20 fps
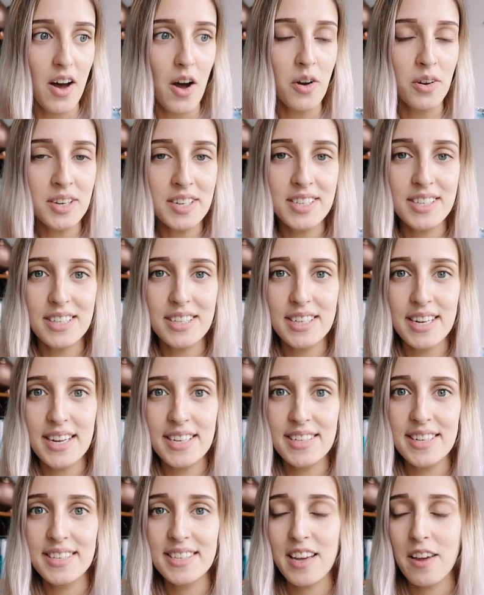
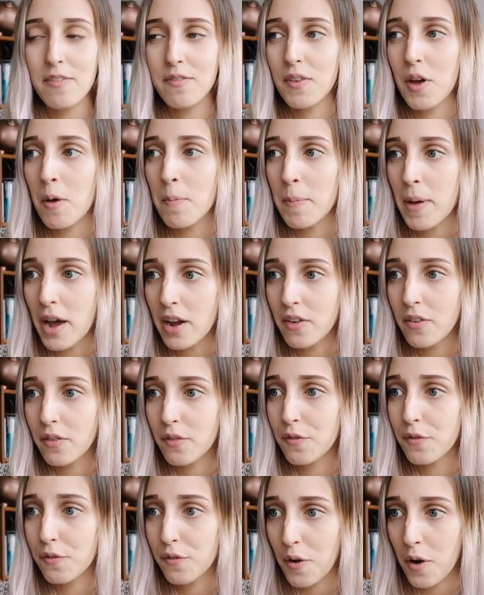honestly since I've come back
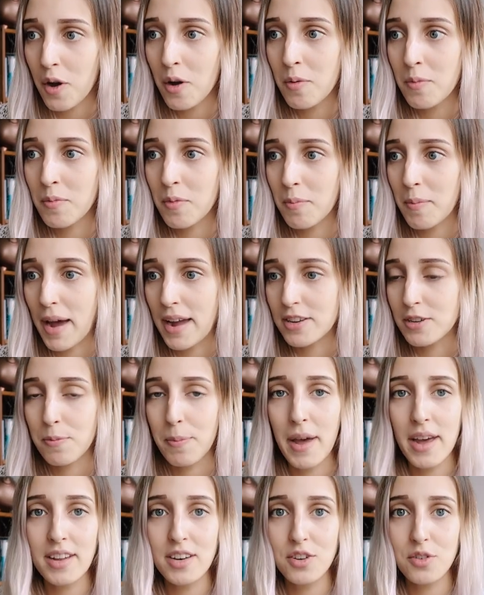from my
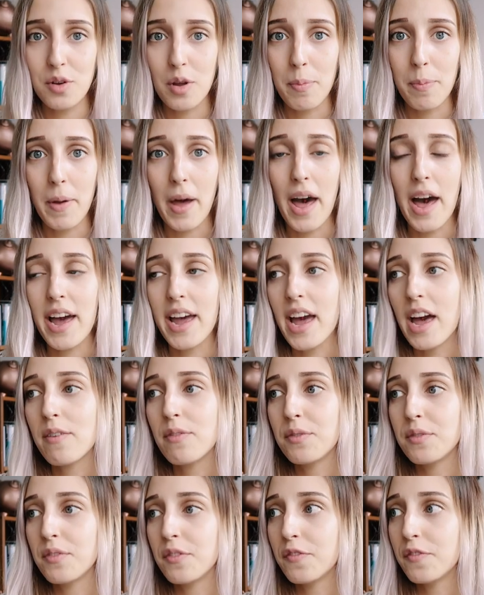Japan trip I
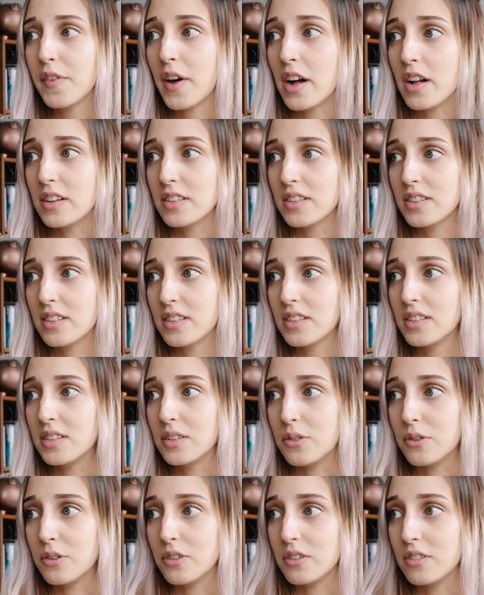haven't felt
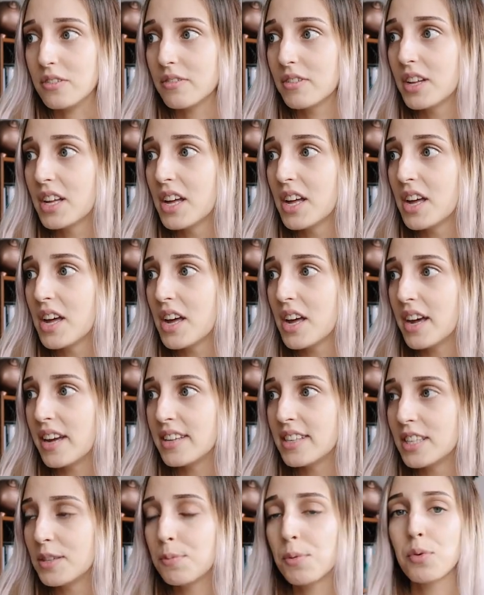the
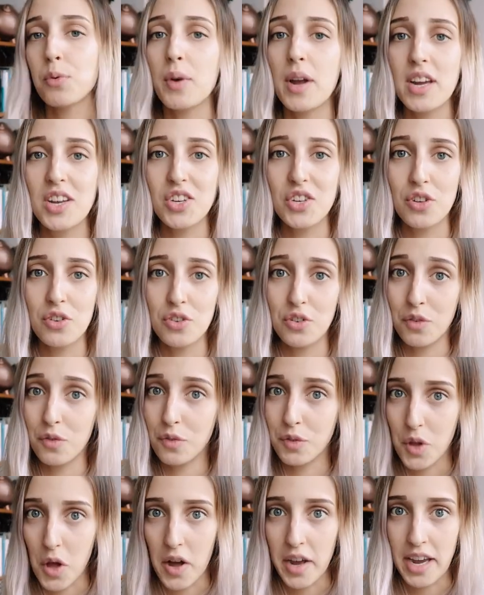inspiration to
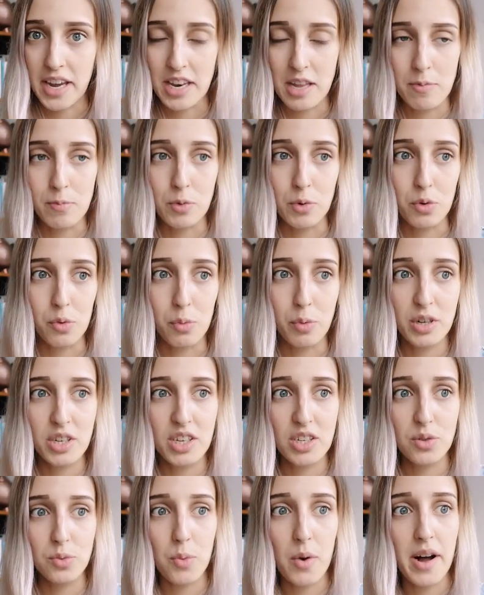vlog anymore
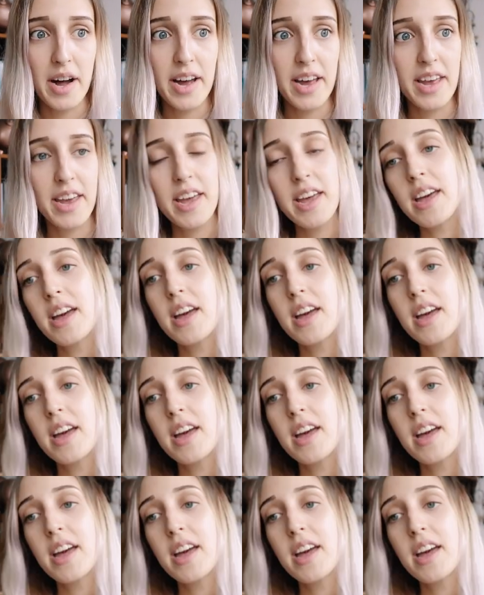which is why